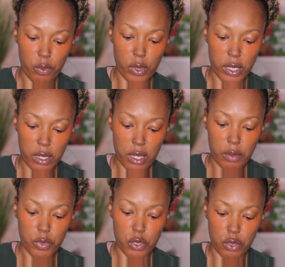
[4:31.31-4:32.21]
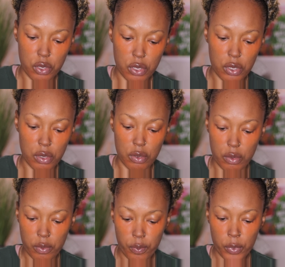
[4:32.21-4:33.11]
When it comes
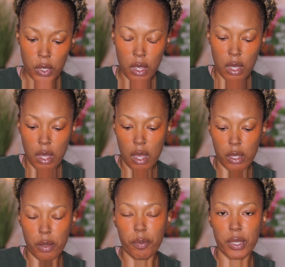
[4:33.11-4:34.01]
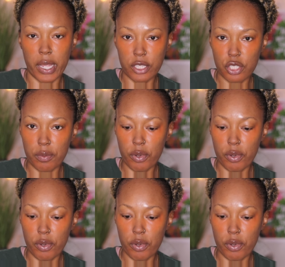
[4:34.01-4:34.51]
to complexion